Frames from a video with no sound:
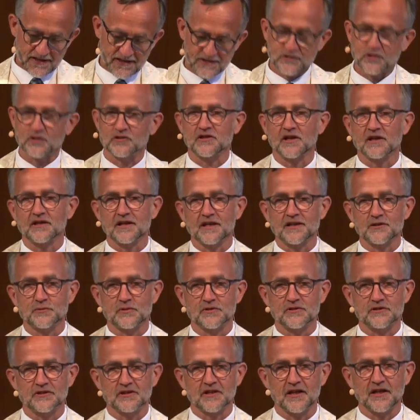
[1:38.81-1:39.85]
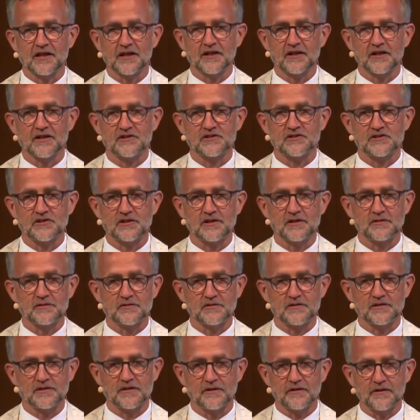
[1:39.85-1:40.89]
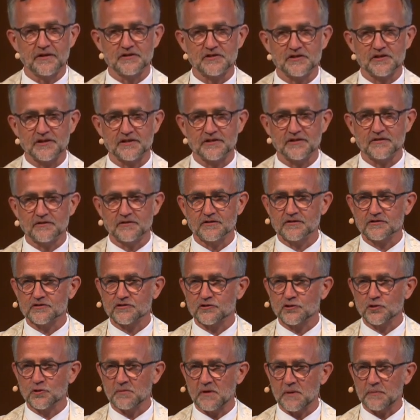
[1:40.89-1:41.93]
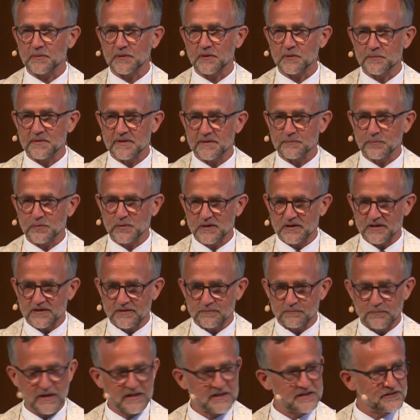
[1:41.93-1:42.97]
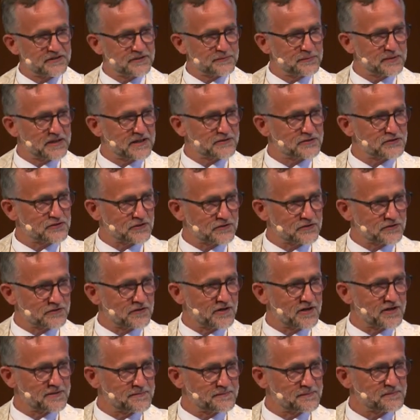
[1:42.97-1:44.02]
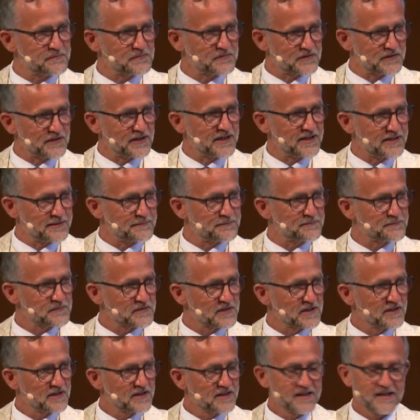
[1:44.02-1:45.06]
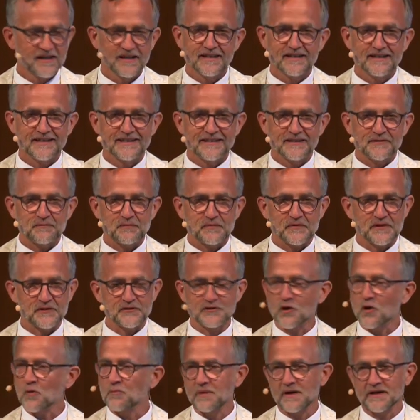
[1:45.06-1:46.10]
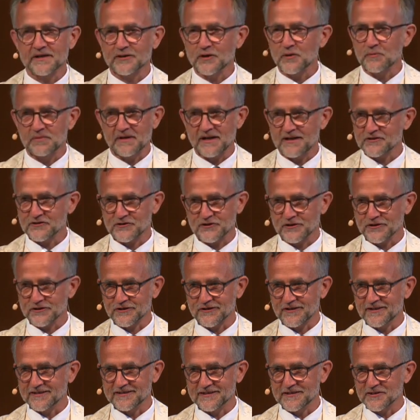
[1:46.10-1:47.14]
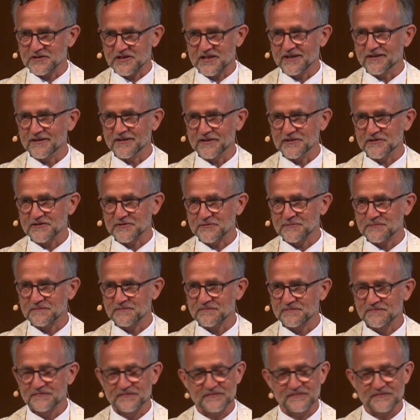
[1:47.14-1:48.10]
And so sometimes with her carrots, she, you know, she'd stew them up a little bit and put a little butter and brown sugar on them, right? There's no butter or brown sugar on these carrots.